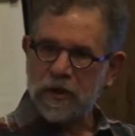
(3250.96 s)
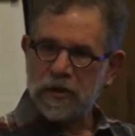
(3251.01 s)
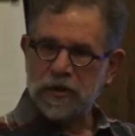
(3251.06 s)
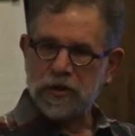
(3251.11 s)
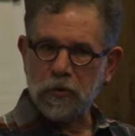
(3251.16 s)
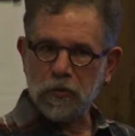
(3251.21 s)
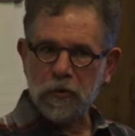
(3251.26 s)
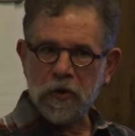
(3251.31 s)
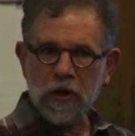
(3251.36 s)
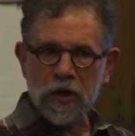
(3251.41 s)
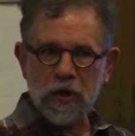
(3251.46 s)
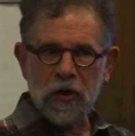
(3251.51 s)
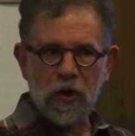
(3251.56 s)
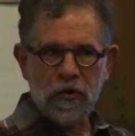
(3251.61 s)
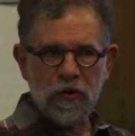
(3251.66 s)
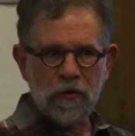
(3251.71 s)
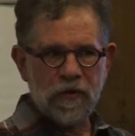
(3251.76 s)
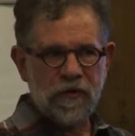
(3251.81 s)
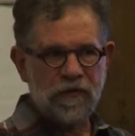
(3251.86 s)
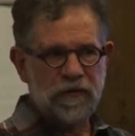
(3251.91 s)
So really
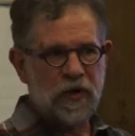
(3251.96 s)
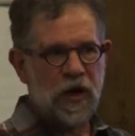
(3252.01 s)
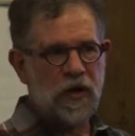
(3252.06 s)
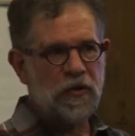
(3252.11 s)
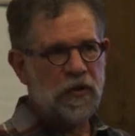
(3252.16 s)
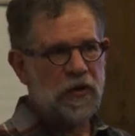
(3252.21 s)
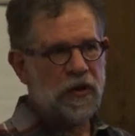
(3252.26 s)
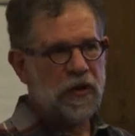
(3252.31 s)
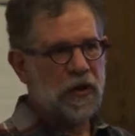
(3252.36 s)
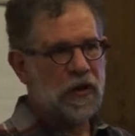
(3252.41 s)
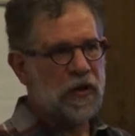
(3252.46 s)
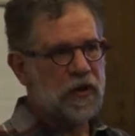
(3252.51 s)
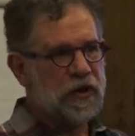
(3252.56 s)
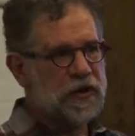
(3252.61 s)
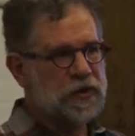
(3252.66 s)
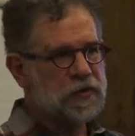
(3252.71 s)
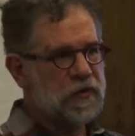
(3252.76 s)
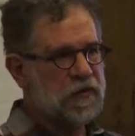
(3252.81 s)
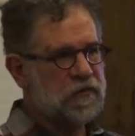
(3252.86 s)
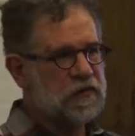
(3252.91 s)
all that we've done there
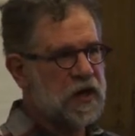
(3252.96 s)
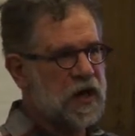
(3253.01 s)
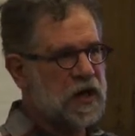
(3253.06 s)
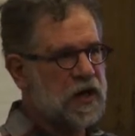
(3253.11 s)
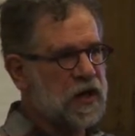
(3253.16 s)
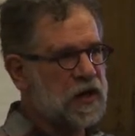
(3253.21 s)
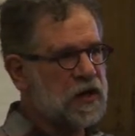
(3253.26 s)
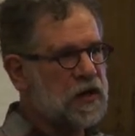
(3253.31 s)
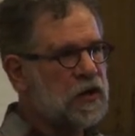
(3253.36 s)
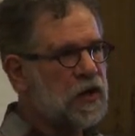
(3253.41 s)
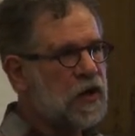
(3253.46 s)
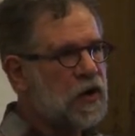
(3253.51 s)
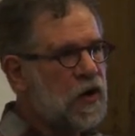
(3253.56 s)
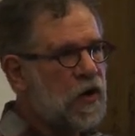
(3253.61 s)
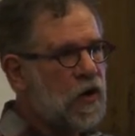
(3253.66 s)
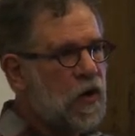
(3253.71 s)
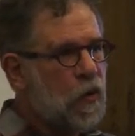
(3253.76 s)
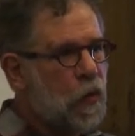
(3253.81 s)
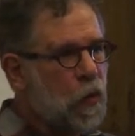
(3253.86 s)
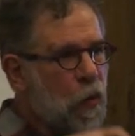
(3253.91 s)
is we've taken
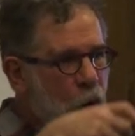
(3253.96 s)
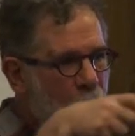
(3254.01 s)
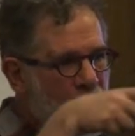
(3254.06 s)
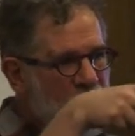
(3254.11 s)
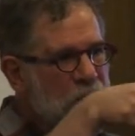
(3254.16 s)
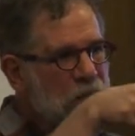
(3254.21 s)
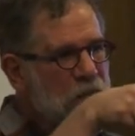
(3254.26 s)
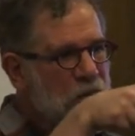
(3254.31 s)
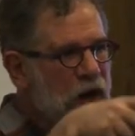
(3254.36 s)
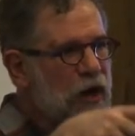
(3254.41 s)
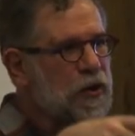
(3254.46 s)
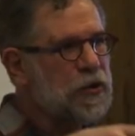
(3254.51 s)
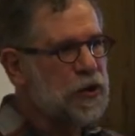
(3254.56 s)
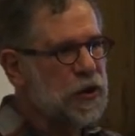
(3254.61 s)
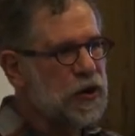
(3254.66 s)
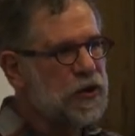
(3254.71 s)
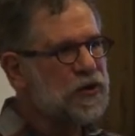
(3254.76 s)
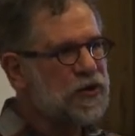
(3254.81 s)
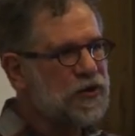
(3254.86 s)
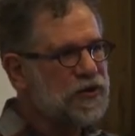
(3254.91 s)
one
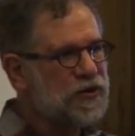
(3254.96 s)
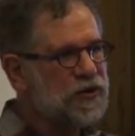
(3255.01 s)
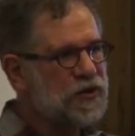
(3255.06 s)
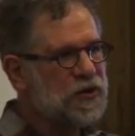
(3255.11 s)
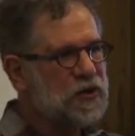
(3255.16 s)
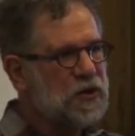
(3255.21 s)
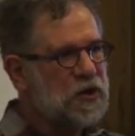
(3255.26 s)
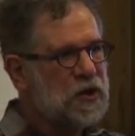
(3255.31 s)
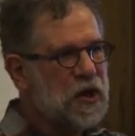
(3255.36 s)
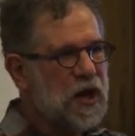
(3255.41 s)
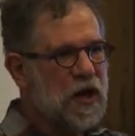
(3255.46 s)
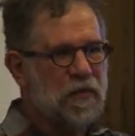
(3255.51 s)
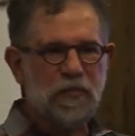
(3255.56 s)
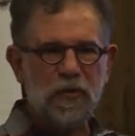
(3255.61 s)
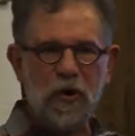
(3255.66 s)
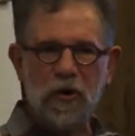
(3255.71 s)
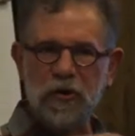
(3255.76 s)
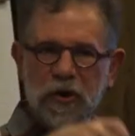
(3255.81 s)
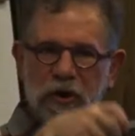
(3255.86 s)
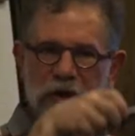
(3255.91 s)
method and
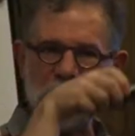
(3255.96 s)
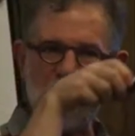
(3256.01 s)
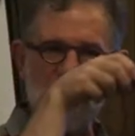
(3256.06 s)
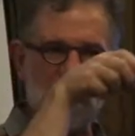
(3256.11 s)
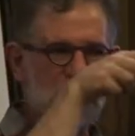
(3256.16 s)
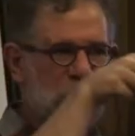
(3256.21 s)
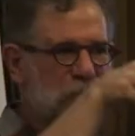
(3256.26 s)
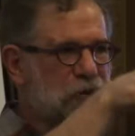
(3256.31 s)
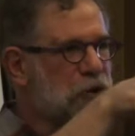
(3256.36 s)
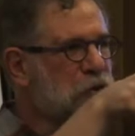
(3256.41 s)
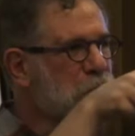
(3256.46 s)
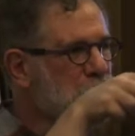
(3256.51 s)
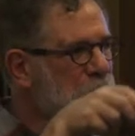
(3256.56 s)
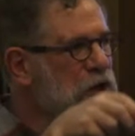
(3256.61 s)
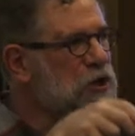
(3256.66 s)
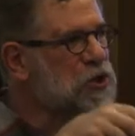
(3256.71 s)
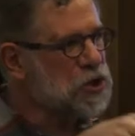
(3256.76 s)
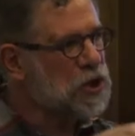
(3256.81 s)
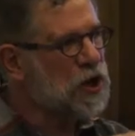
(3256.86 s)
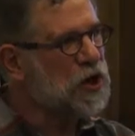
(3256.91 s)
broken it up into
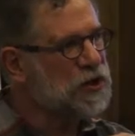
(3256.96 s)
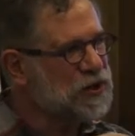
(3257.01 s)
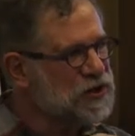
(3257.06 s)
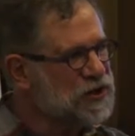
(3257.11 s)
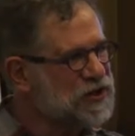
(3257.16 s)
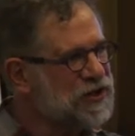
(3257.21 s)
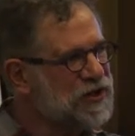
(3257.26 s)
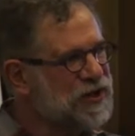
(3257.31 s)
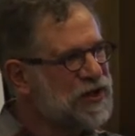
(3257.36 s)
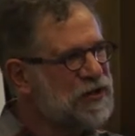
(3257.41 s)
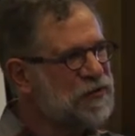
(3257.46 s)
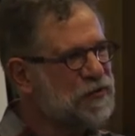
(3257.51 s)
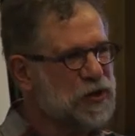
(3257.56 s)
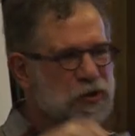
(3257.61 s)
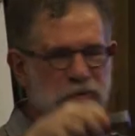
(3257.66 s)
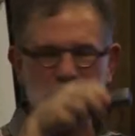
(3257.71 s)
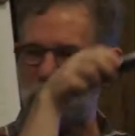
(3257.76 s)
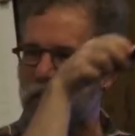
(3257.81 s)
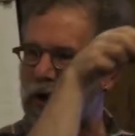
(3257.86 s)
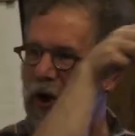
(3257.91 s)
3 chunks,
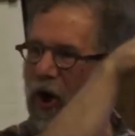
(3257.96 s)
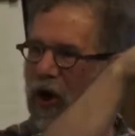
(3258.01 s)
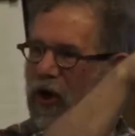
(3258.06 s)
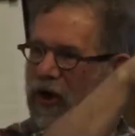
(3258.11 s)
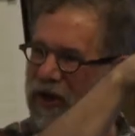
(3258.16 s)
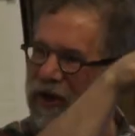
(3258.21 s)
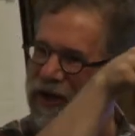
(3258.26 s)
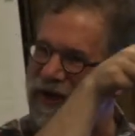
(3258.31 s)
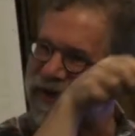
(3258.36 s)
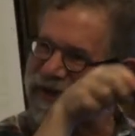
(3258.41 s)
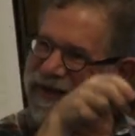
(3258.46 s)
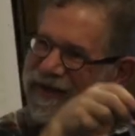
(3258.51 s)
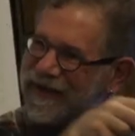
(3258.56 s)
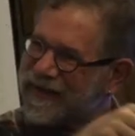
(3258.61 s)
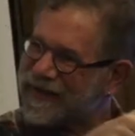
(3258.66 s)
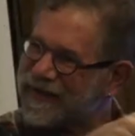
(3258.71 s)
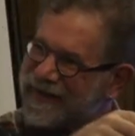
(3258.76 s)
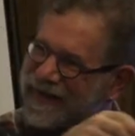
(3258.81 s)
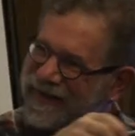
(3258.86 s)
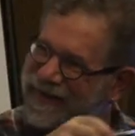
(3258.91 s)
which we're calling
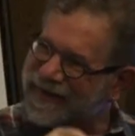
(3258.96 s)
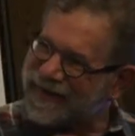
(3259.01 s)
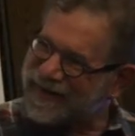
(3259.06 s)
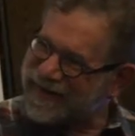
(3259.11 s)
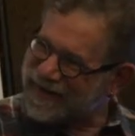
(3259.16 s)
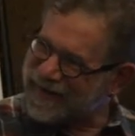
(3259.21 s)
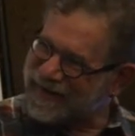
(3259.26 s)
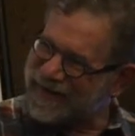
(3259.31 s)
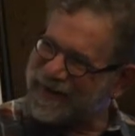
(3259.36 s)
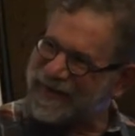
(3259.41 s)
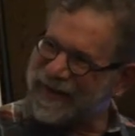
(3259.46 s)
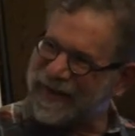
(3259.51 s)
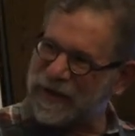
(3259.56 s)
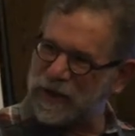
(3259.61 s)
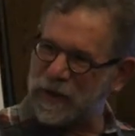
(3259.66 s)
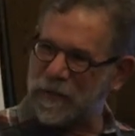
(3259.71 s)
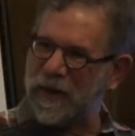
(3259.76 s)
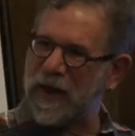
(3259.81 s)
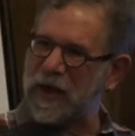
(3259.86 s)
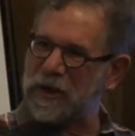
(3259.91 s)

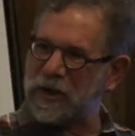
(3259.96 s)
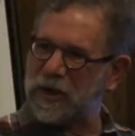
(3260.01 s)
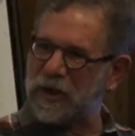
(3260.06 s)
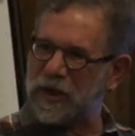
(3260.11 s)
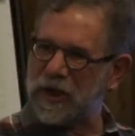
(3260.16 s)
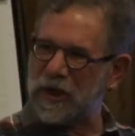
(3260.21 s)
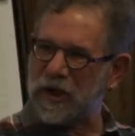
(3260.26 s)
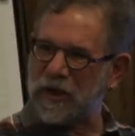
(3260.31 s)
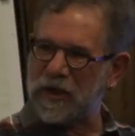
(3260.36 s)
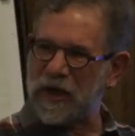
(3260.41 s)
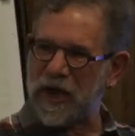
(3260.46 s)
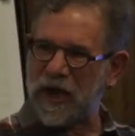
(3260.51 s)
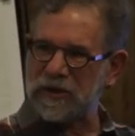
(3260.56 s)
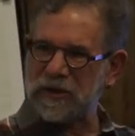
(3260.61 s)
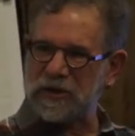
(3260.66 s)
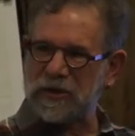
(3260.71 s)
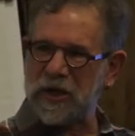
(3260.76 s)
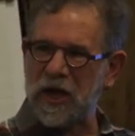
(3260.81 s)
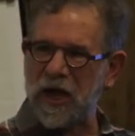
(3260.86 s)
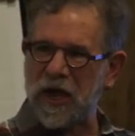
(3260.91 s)
independently on the
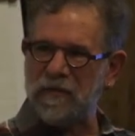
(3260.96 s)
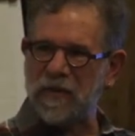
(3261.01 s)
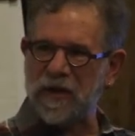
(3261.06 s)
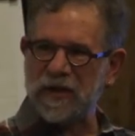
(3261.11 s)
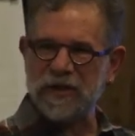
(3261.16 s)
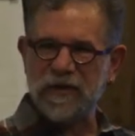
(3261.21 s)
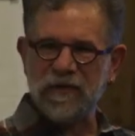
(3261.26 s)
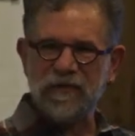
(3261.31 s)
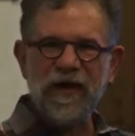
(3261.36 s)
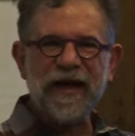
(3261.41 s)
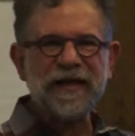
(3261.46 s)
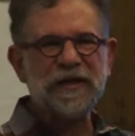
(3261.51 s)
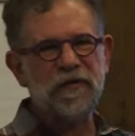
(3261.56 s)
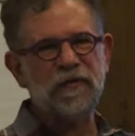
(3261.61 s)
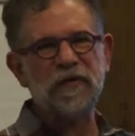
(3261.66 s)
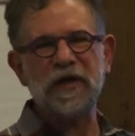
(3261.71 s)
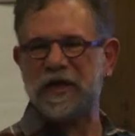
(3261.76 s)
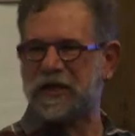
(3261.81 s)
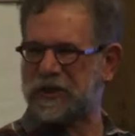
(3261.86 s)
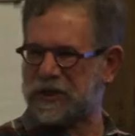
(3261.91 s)
outside, but it's
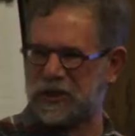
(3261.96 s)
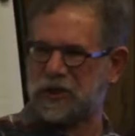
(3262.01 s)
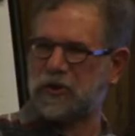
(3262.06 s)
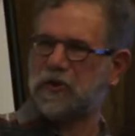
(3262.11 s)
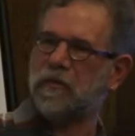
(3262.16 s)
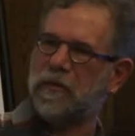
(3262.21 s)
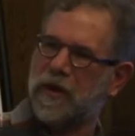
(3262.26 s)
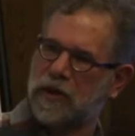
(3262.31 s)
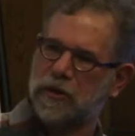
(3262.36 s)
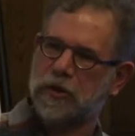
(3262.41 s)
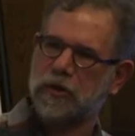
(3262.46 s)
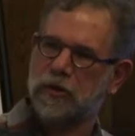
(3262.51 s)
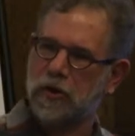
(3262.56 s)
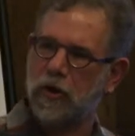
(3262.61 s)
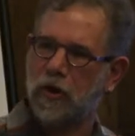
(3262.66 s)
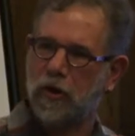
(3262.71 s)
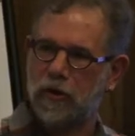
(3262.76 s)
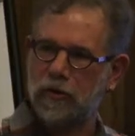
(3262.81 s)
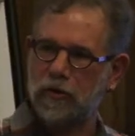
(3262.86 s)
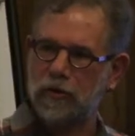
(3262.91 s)
effectively a single method
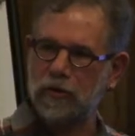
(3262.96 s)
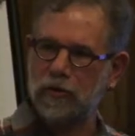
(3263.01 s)
call.